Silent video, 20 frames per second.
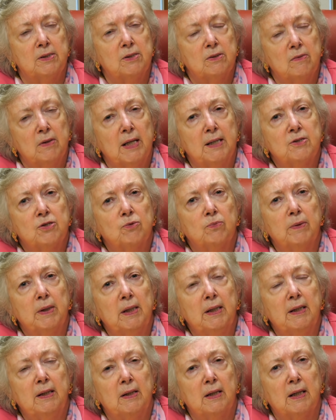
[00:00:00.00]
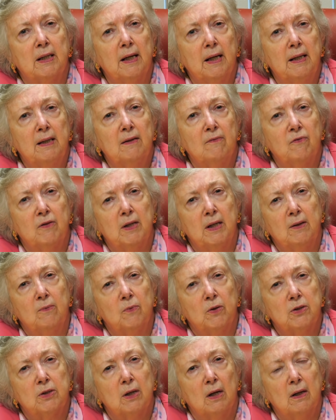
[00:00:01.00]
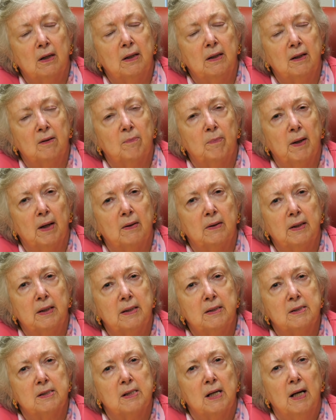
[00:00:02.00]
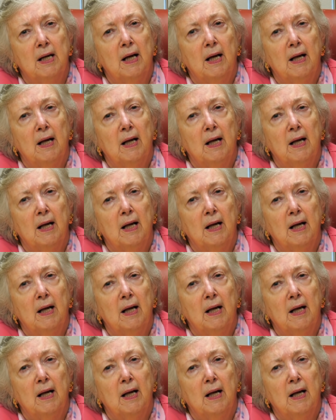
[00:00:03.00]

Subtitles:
So that's really the kind of thing we're talking about, is